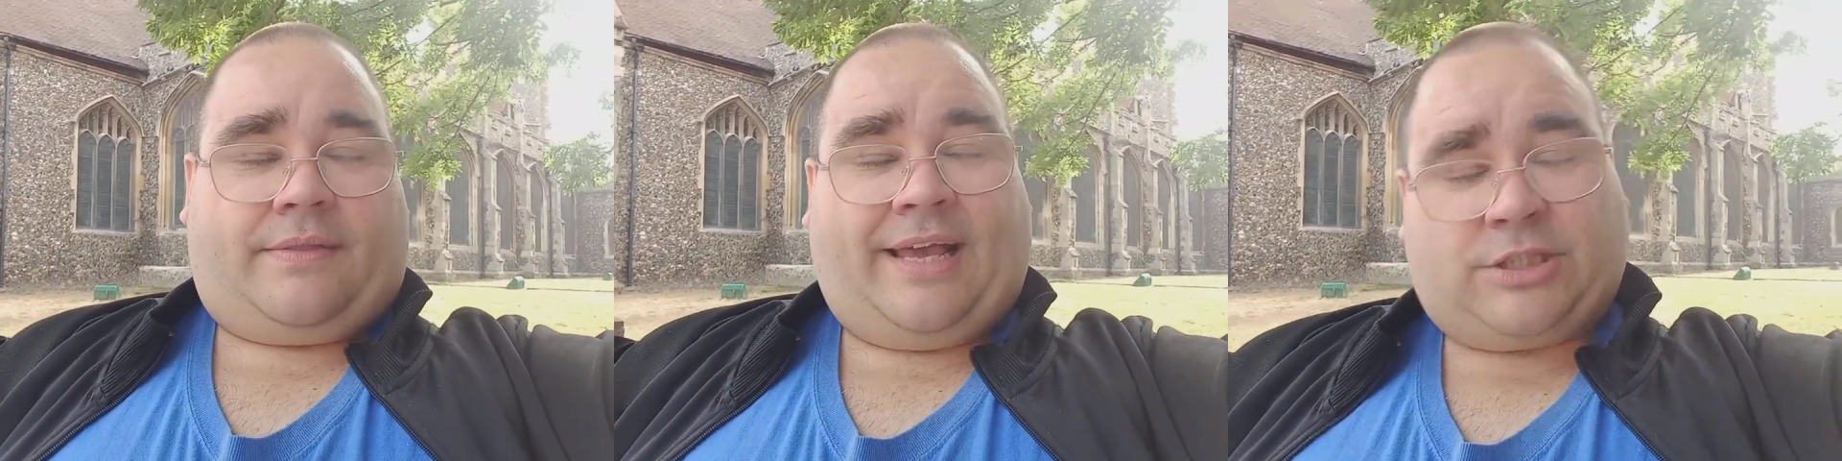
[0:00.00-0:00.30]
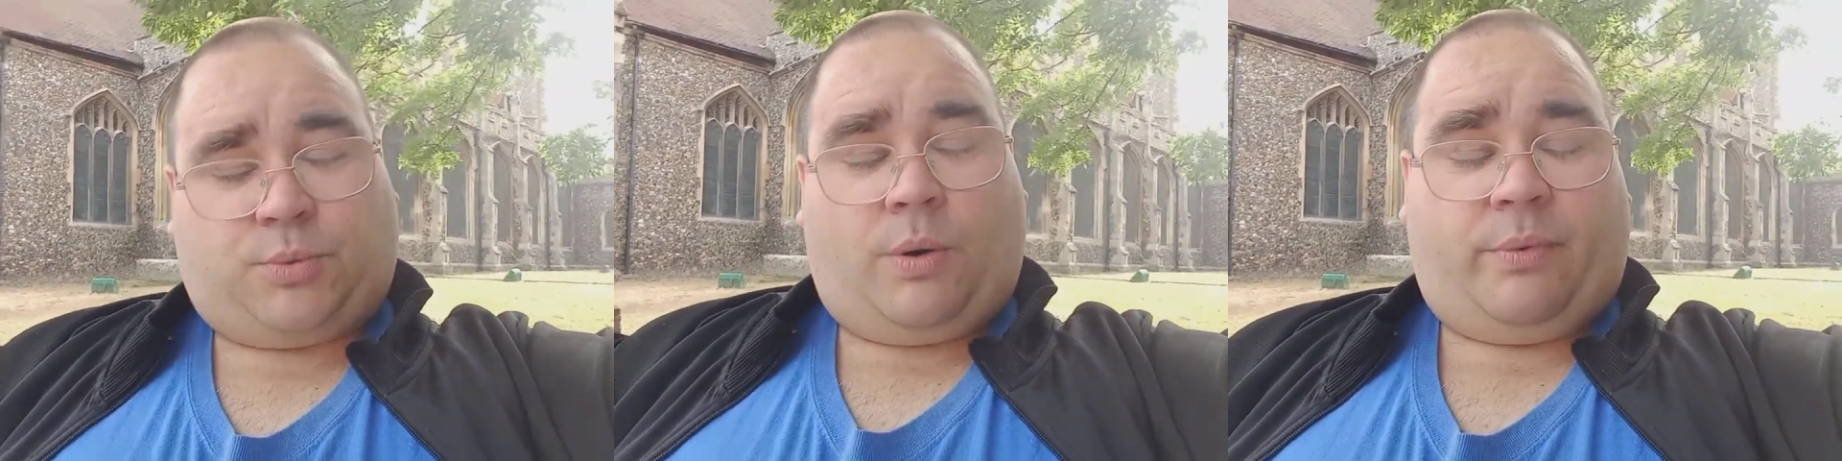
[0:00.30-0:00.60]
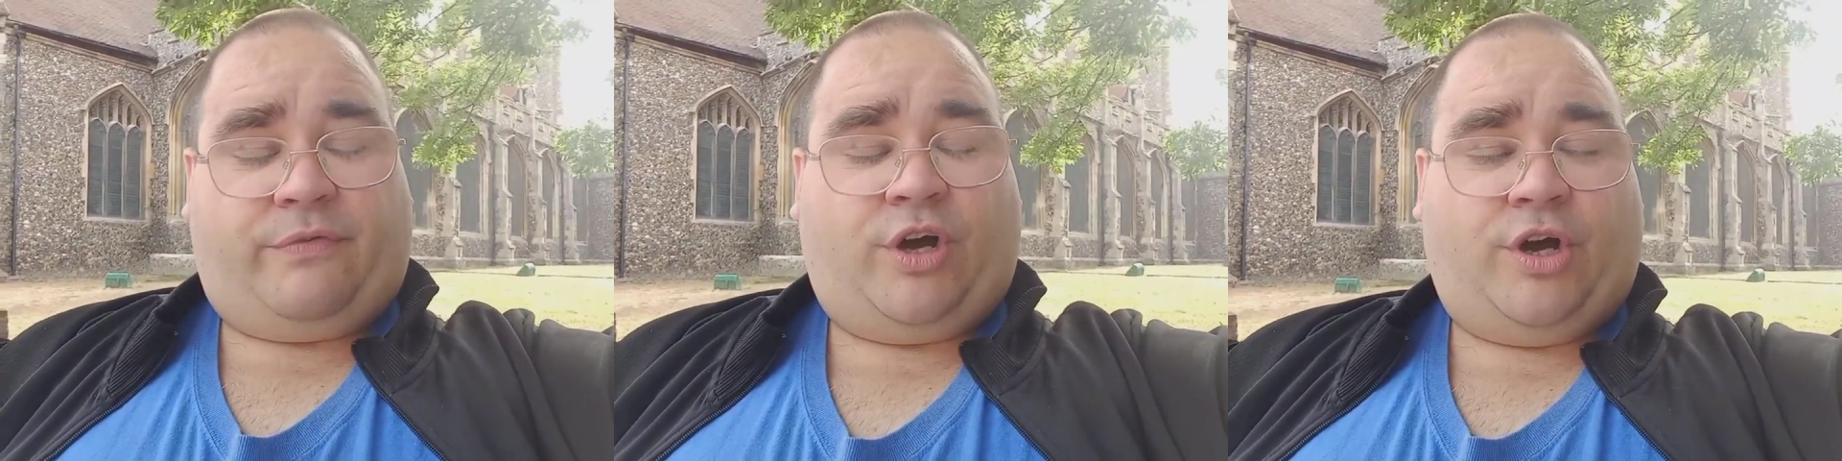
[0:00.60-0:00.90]
That's what
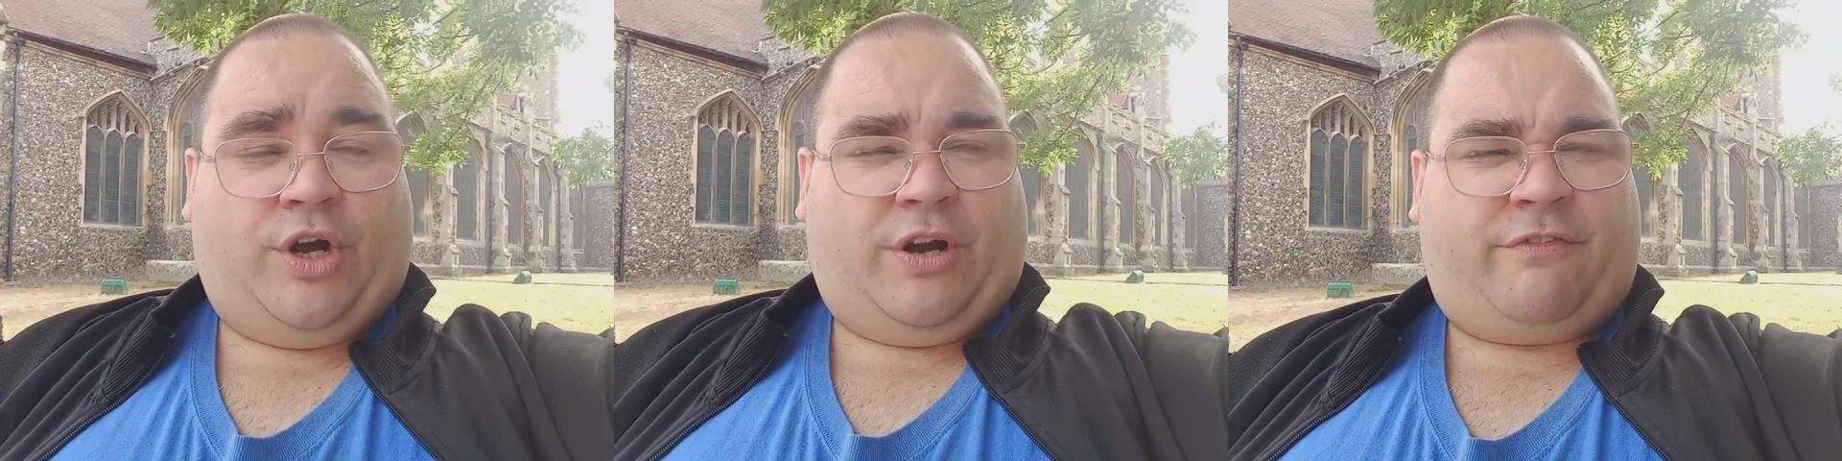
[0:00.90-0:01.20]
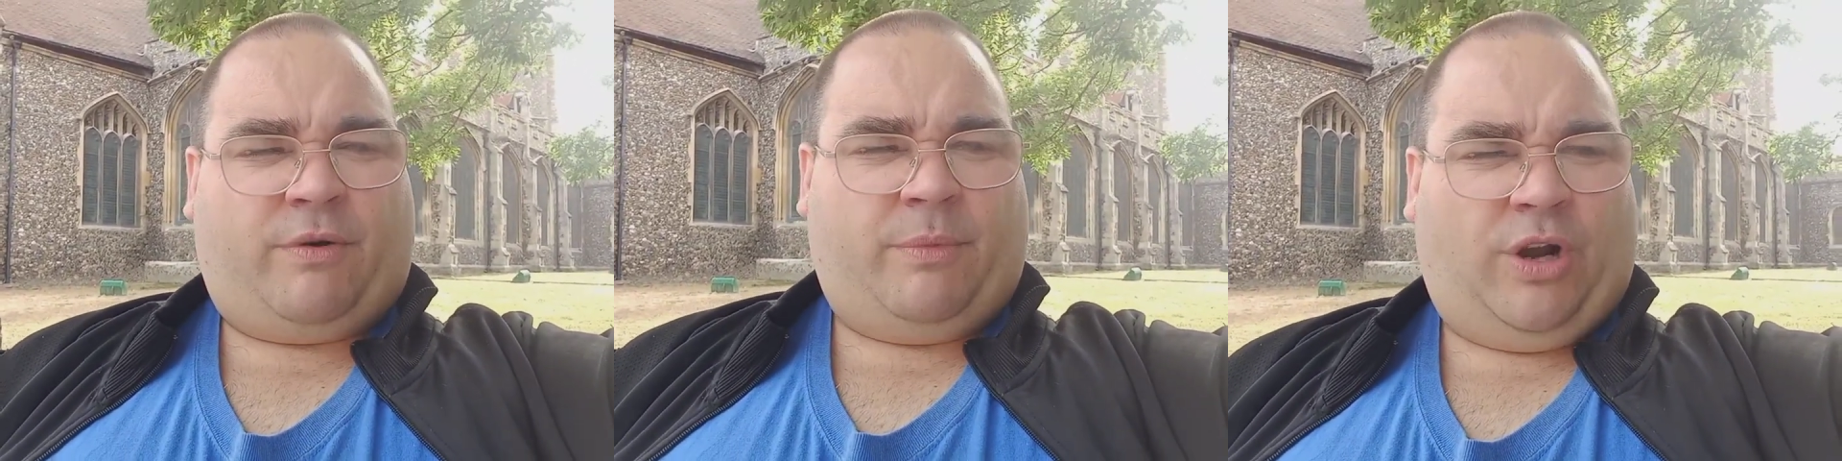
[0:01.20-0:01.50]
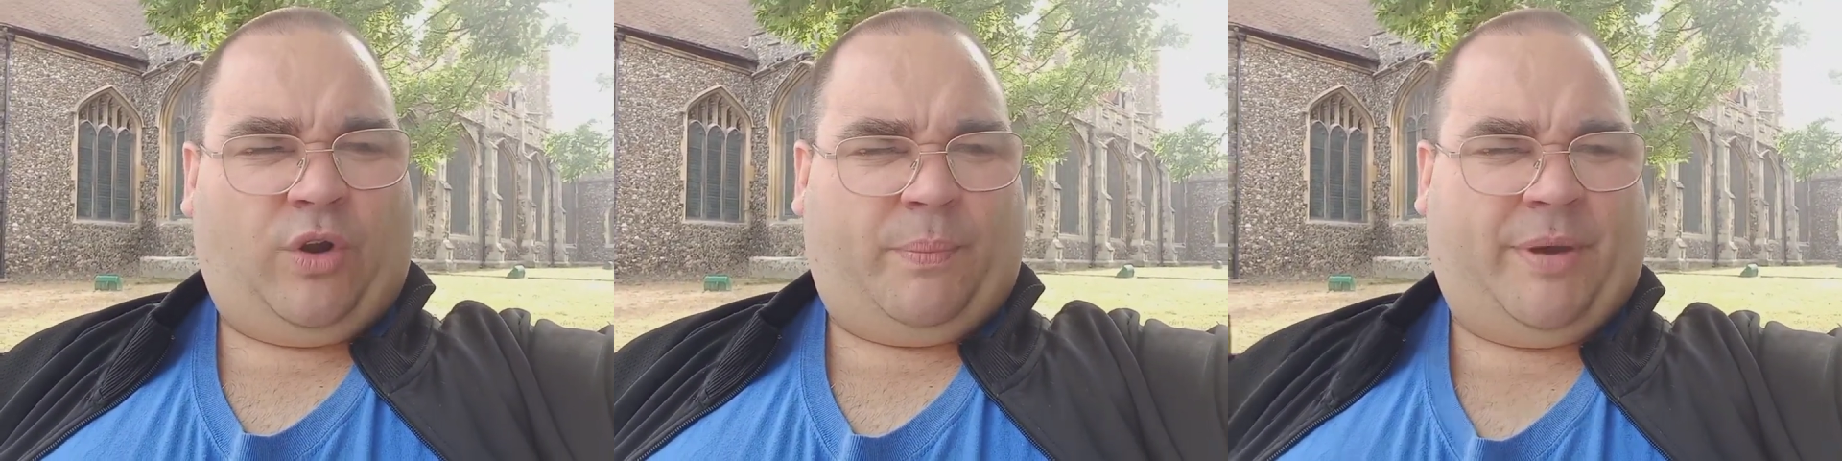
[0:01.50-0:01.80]
we've heard from a
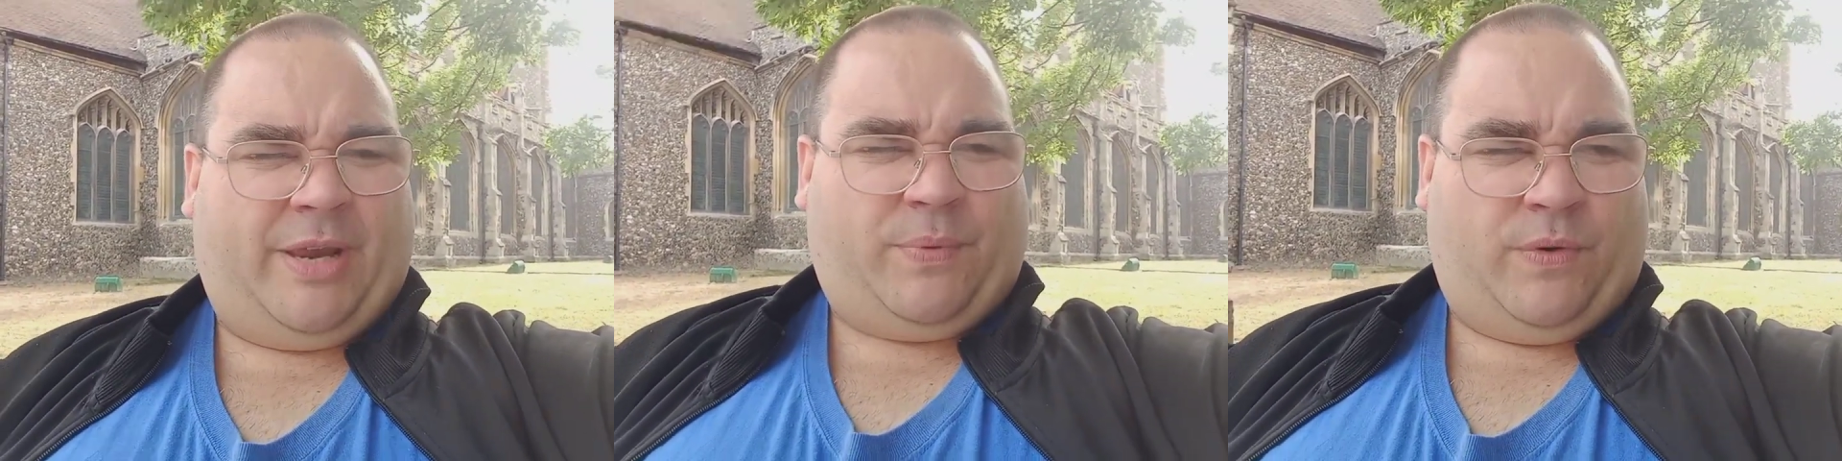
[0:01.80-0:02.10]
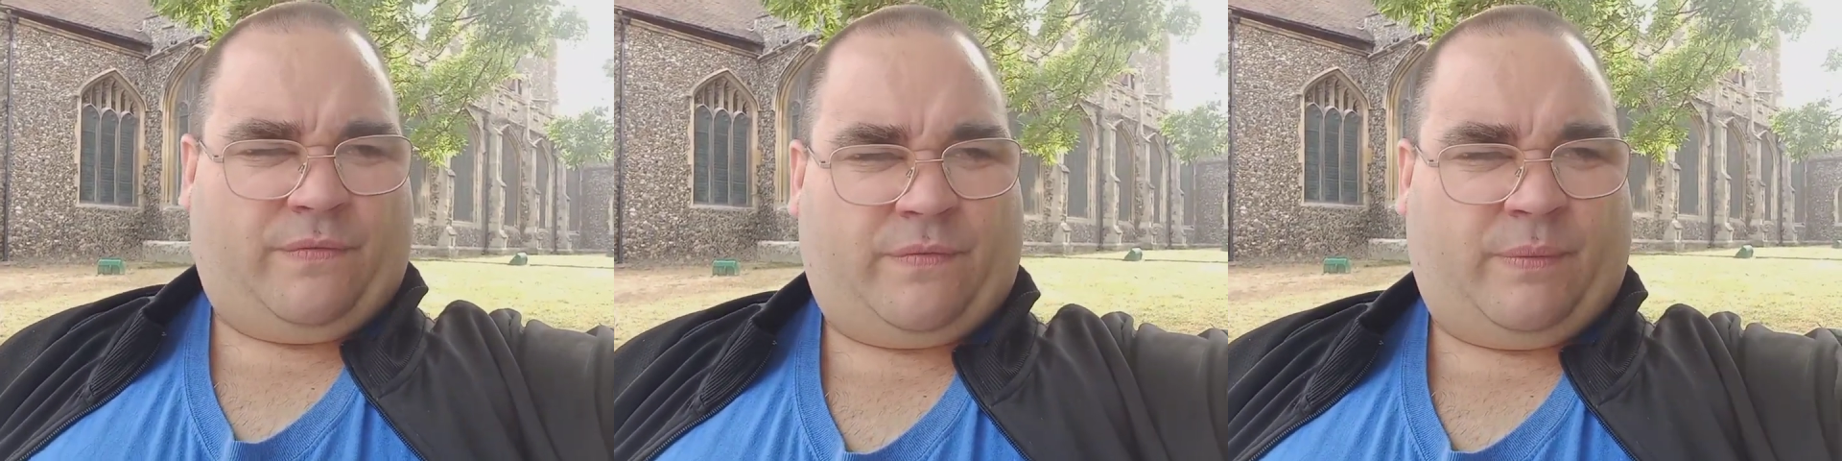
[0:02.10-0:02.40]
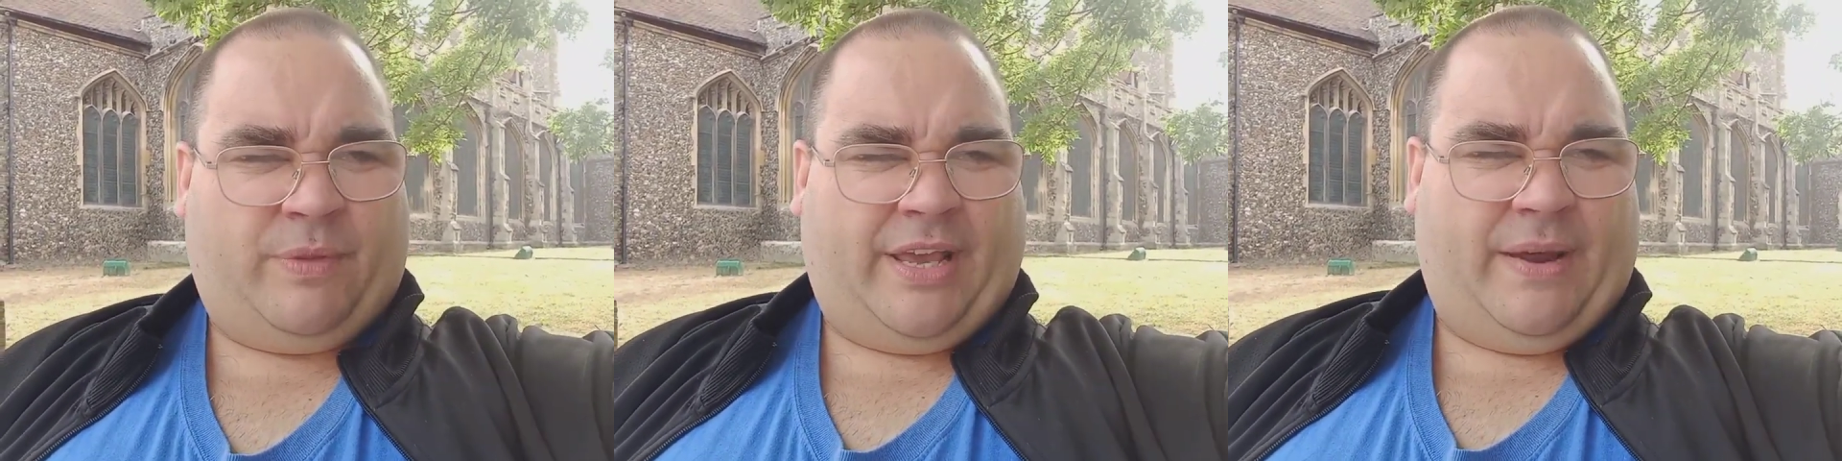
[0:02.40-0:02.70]
lot of people
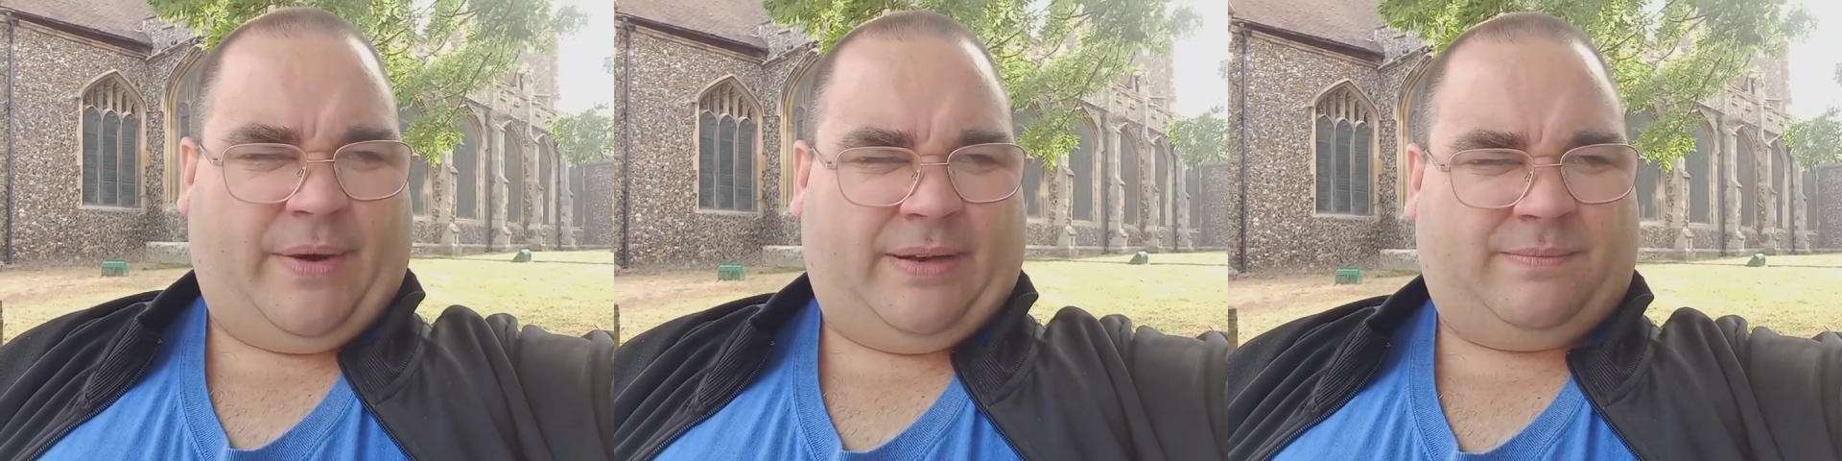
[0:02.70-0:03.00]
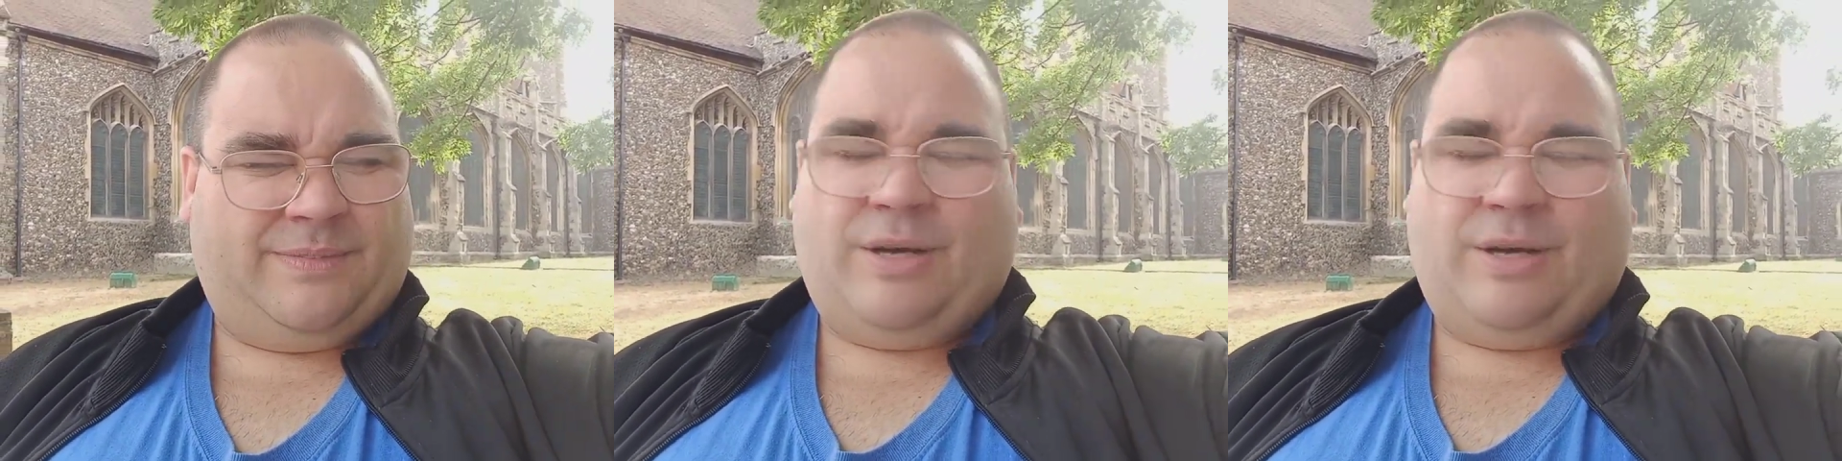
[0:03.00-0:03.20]
in the area.